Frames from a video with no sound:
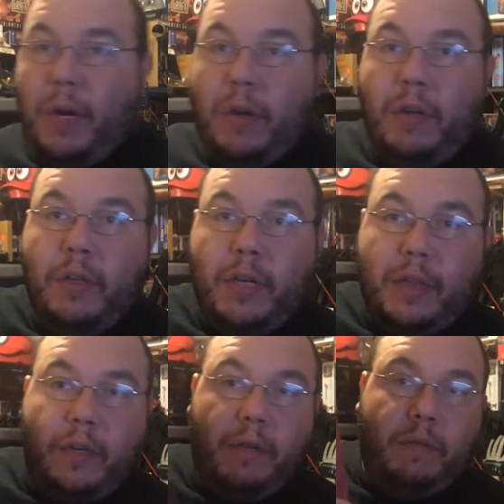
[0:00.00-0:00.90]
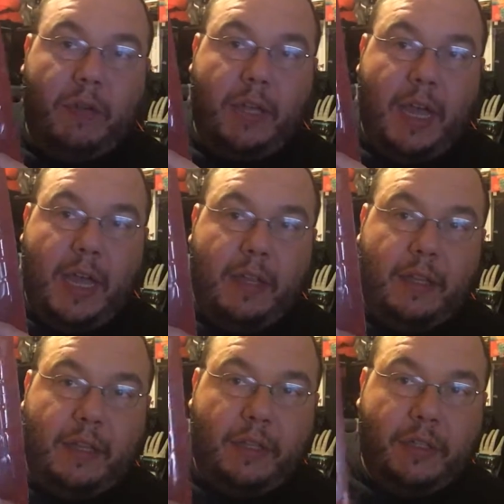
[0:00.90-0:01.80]
Barrel. Got the new one of that
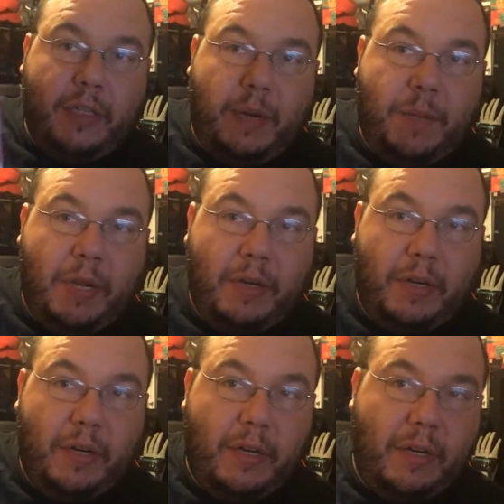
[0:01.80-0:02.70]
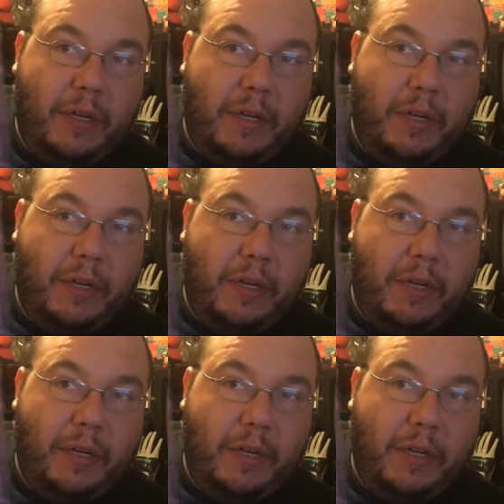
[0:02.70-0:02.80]
just came out here.